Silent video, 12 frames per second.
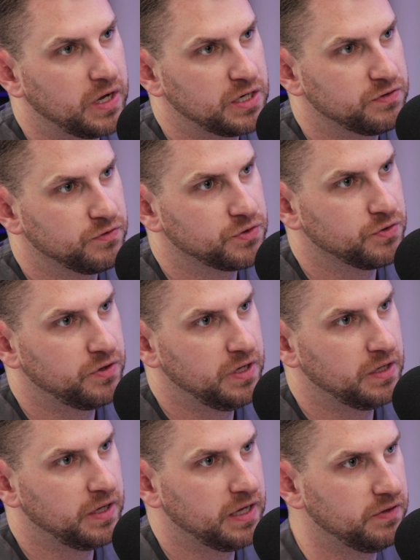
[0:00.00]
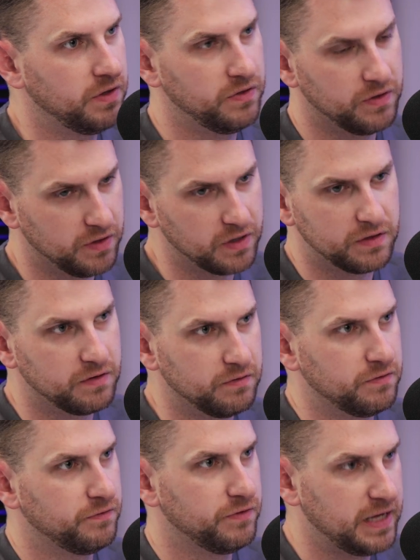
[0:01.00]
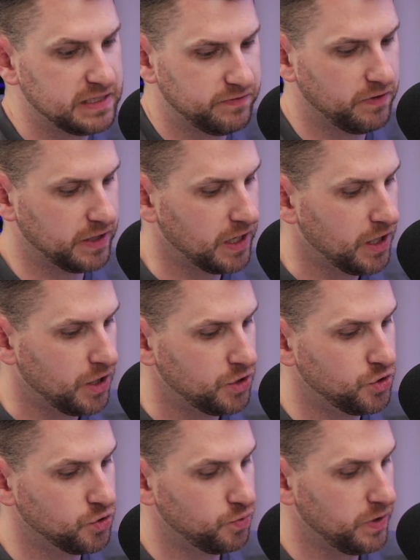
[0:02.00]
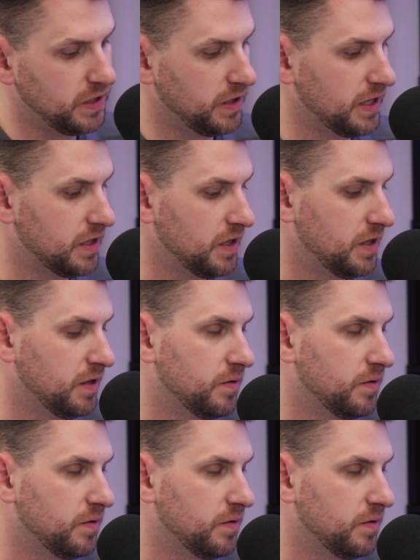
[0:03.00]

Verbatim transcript: whole controversial thing. Like in the philosophy, like do we like